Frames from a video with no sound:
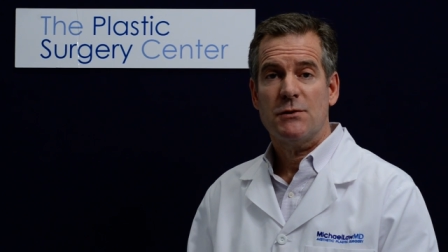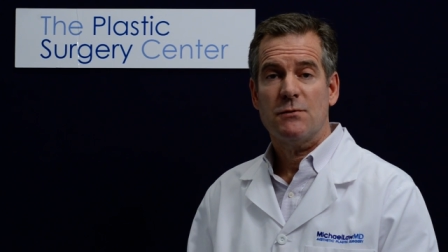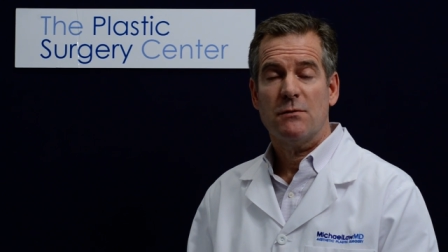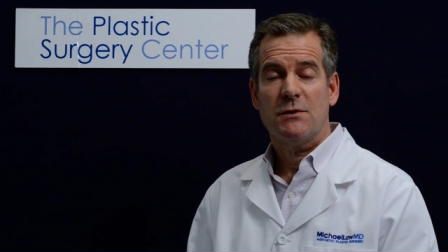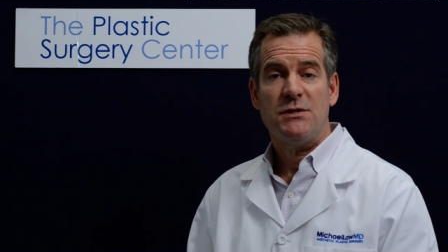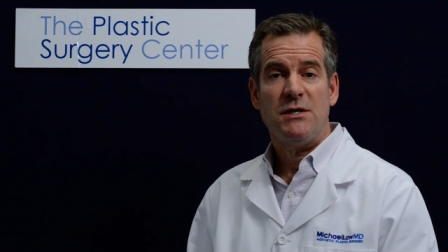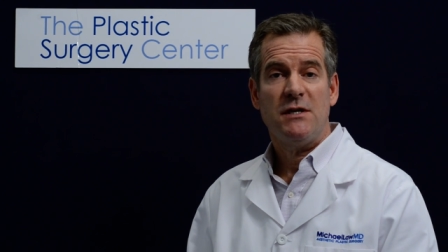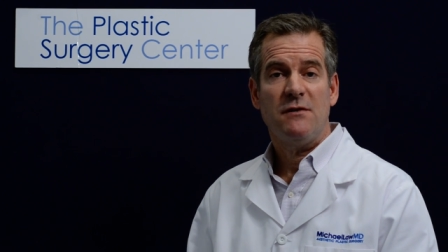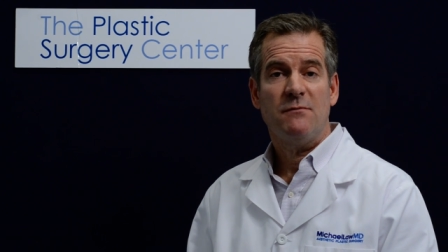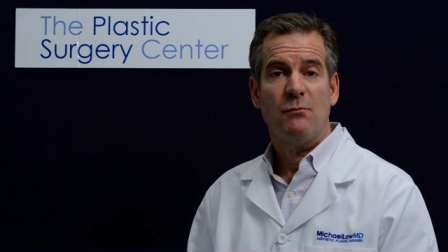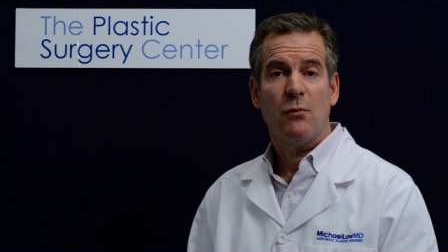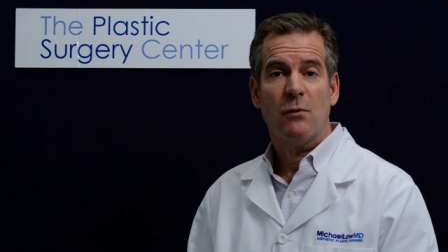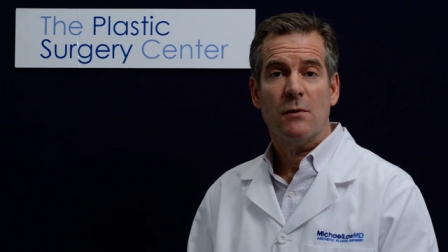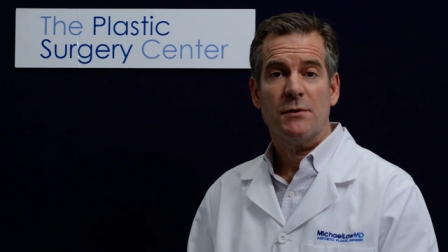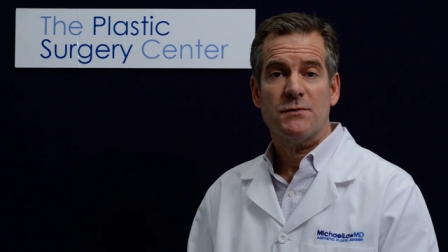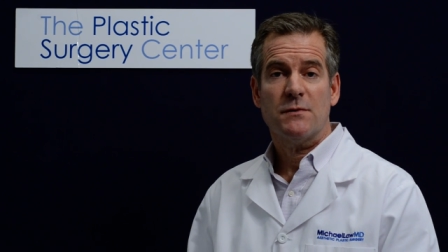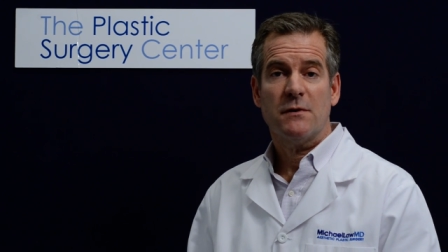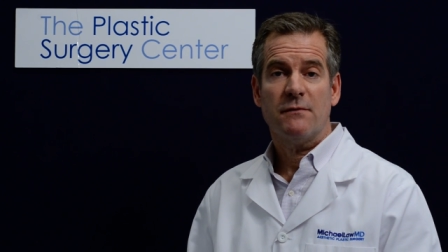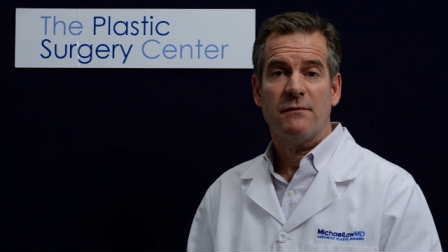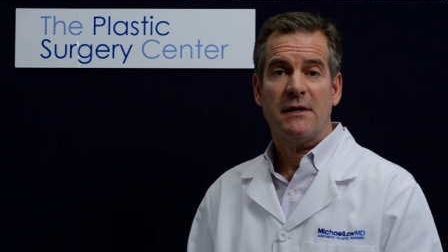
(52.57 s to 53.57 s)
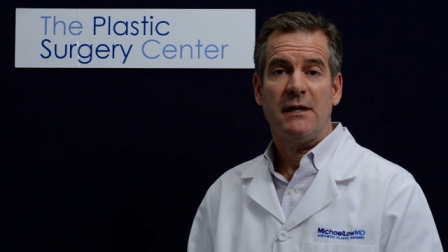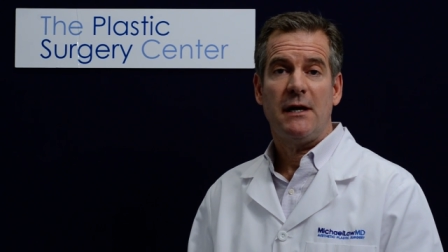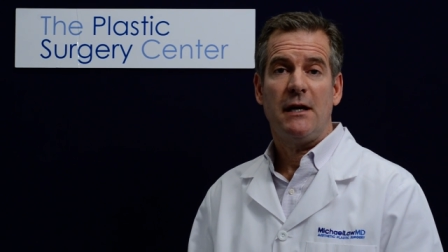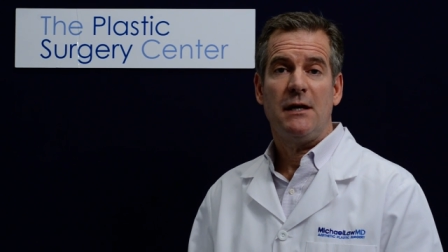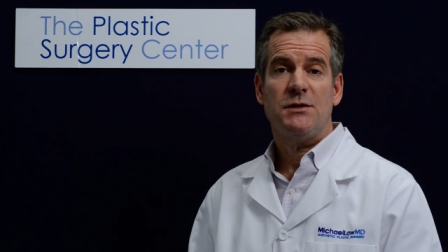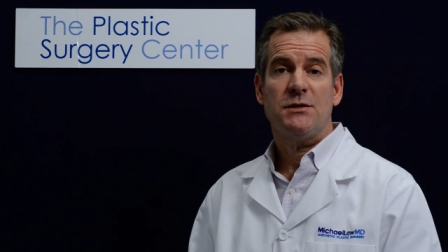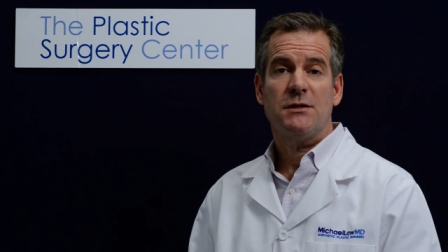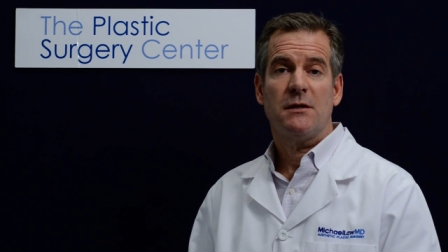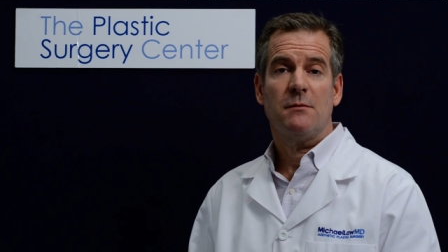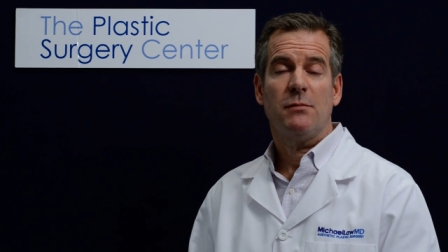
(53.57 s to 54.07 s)
to achieve board
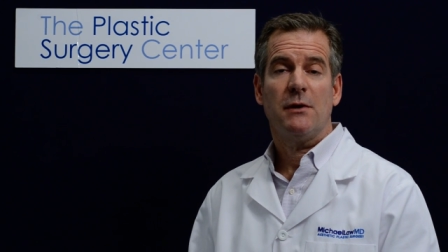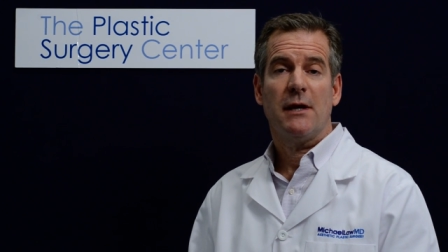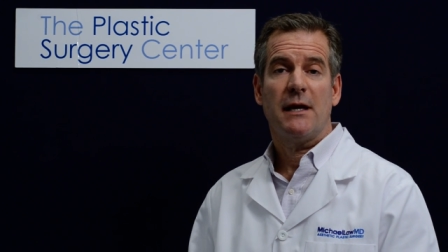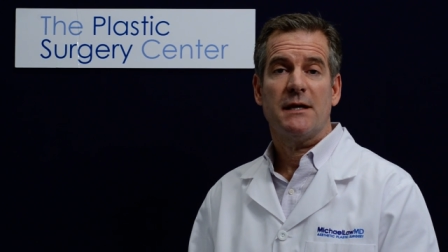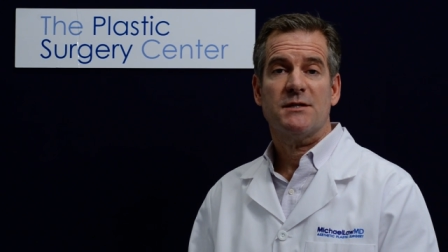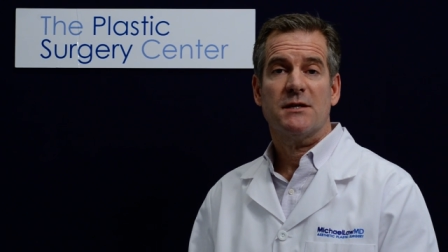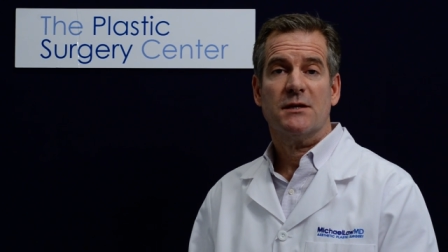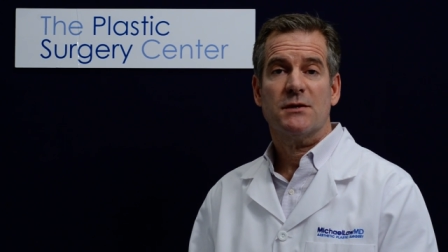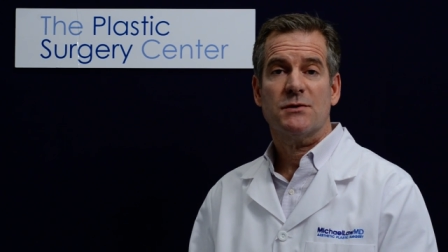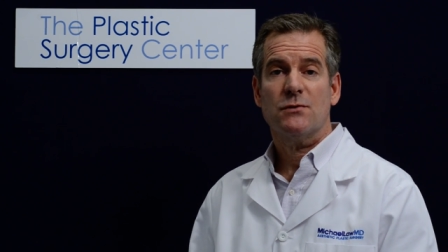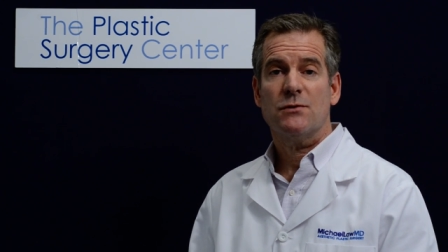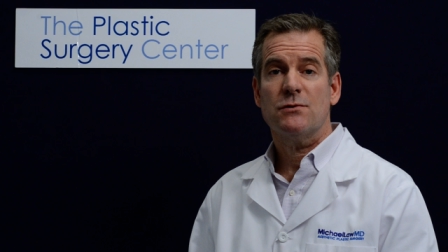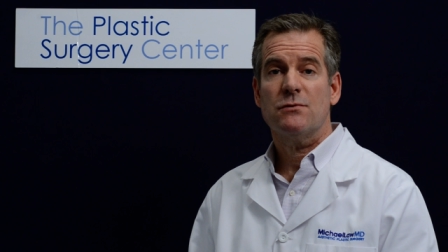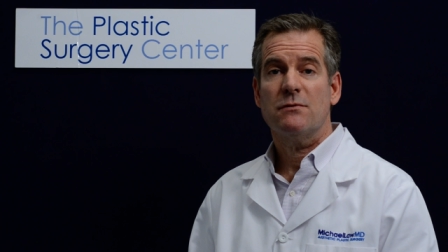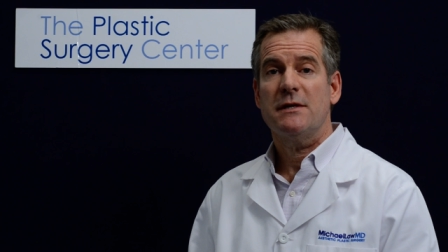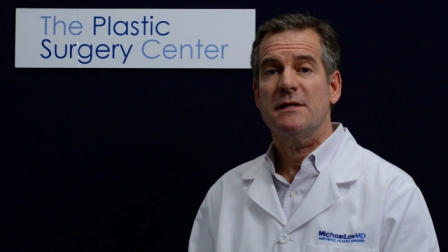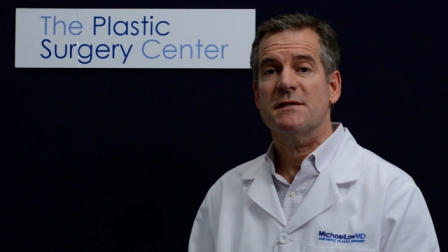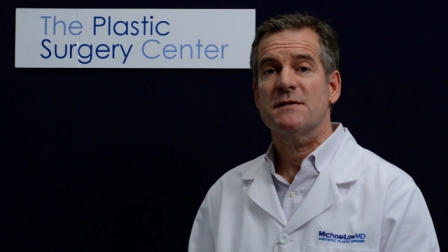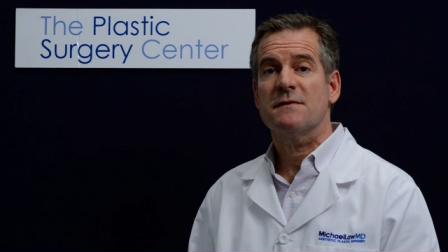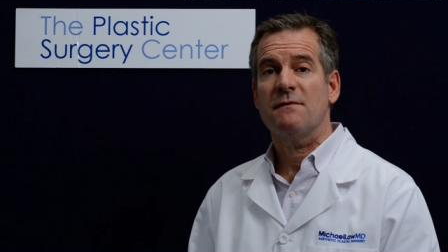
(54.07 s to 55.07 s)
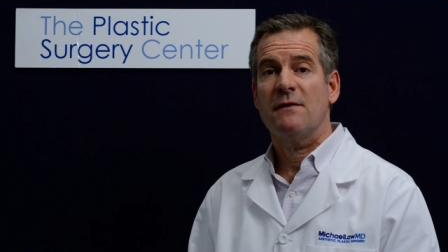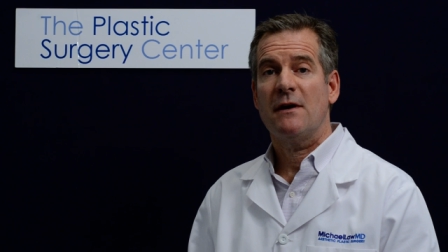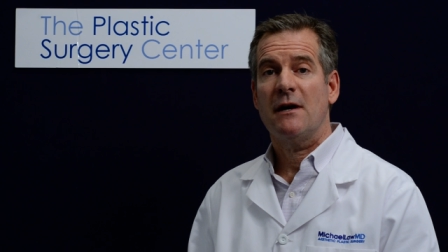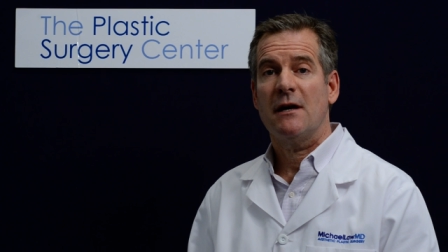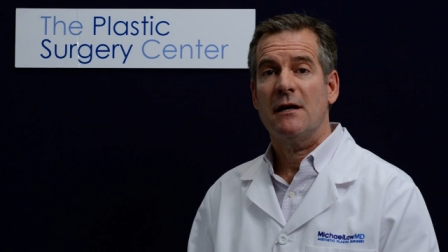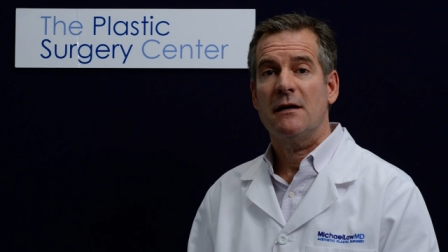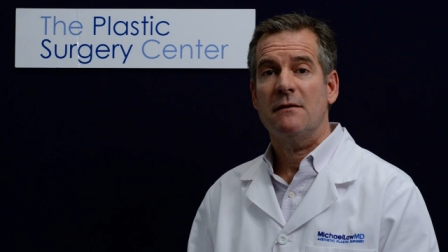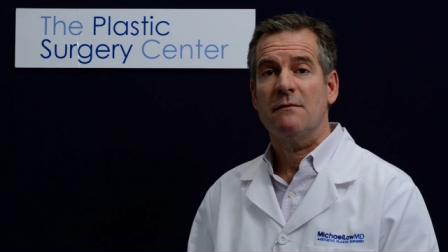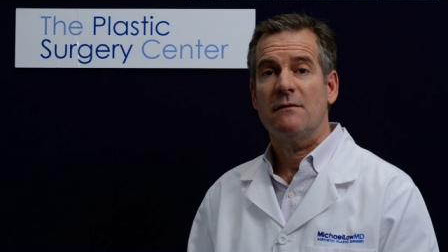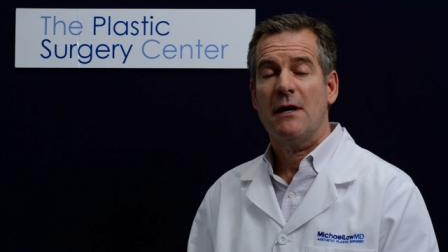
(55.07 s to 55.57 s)
certification in plastic surgery is
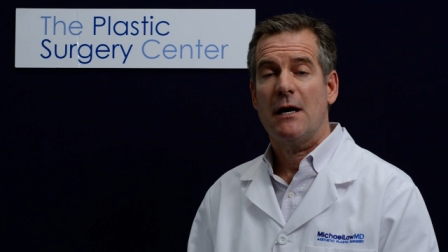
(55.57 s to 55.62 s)
five.